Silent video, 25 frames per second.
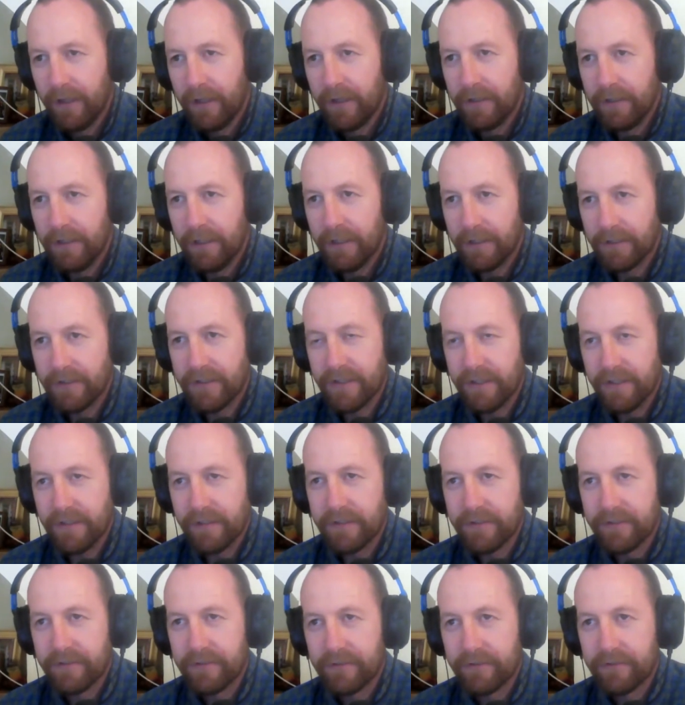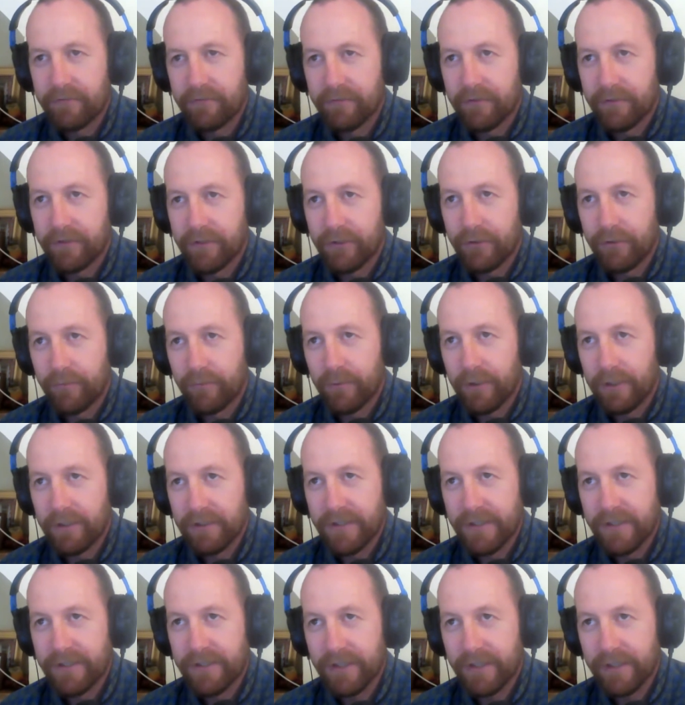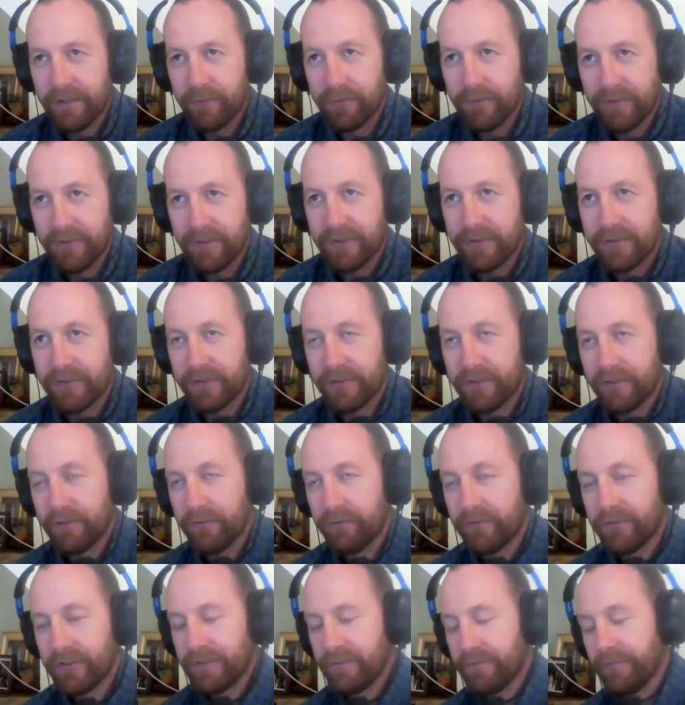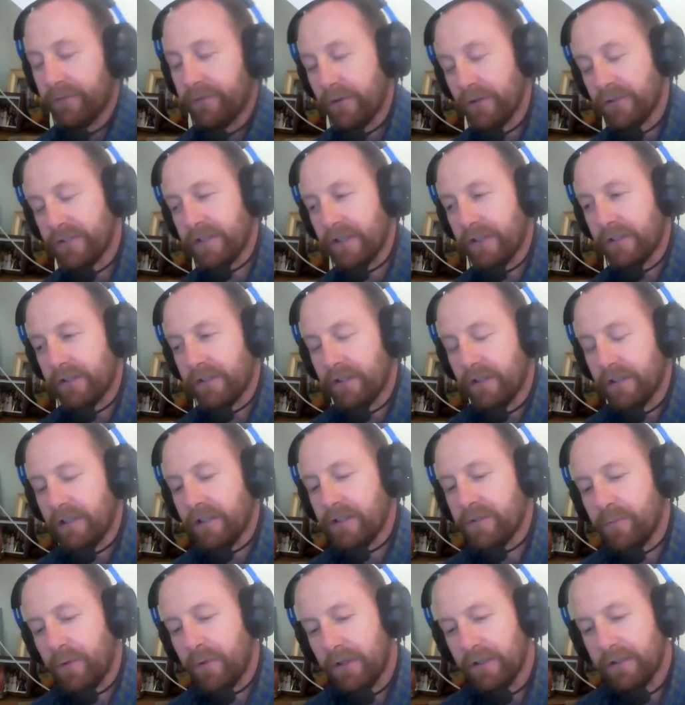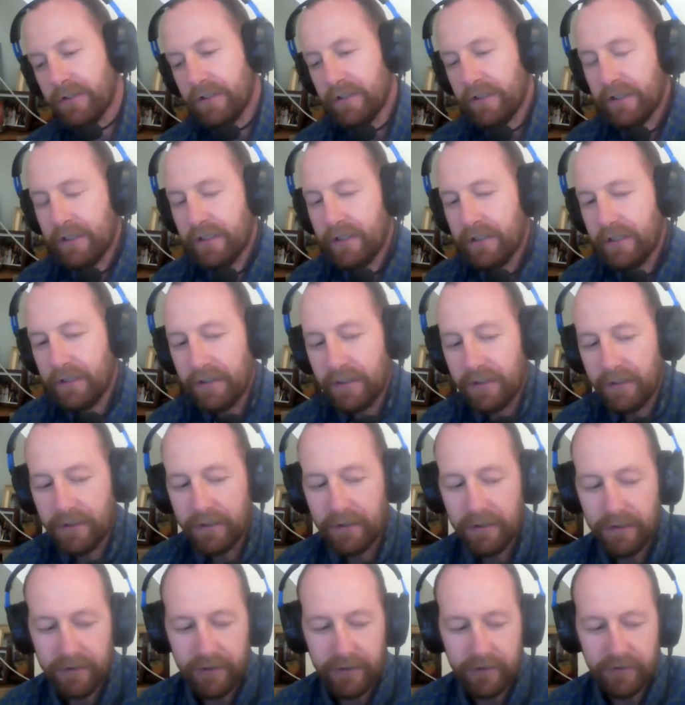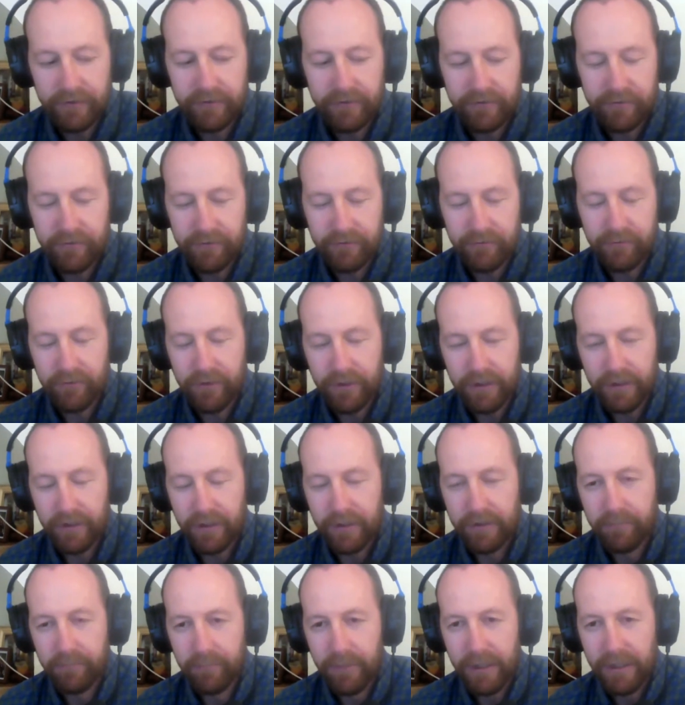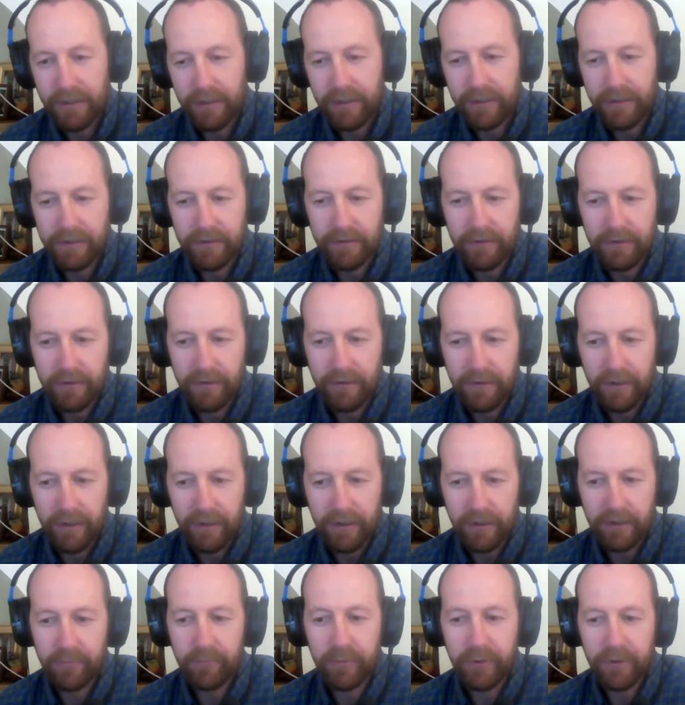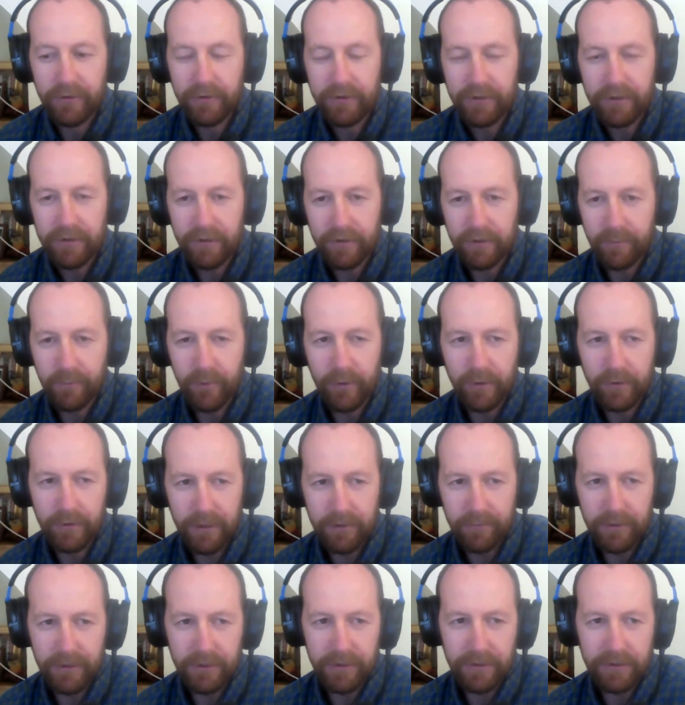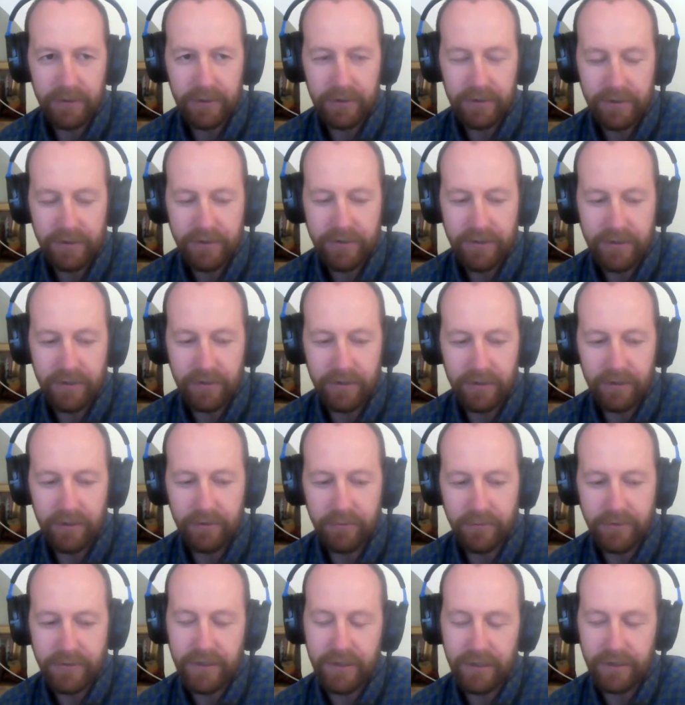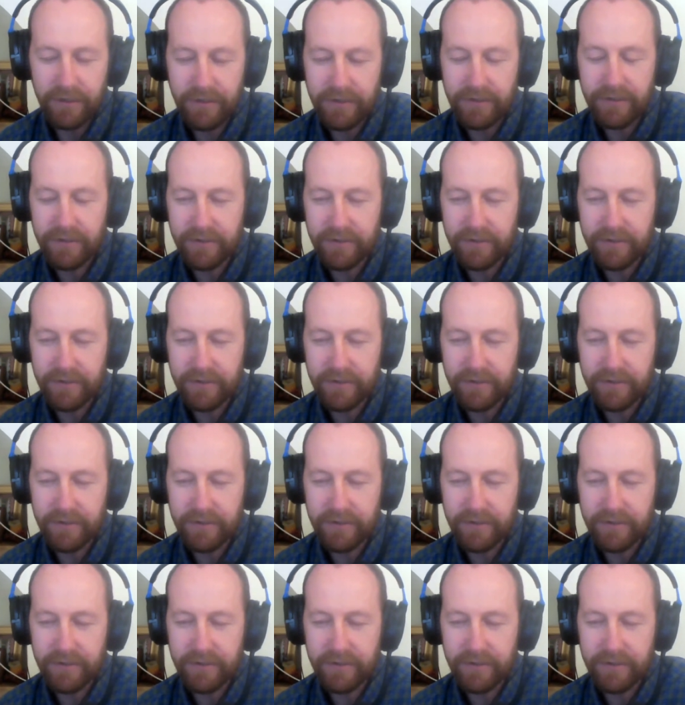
Yeah, it's a good while since I was first in college, but I did a kind of mainline computing or programming in college. I always kind of